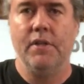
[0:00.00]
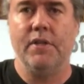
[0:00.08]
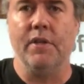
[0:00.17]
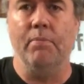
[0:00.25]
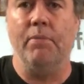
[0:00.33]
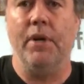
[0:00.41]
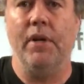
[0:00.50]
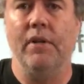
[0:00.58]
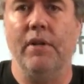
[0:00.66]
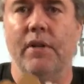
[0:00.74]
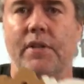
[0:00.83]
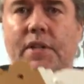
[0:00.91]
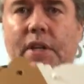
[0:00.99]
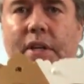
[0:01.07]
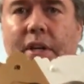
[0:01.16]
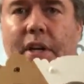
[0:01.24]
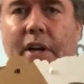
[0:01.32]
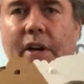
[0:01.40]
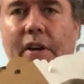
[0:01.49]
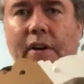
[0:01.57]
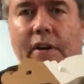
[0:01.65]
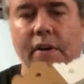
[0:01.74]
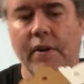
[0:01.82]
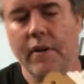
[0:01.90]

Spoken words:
some pillars in here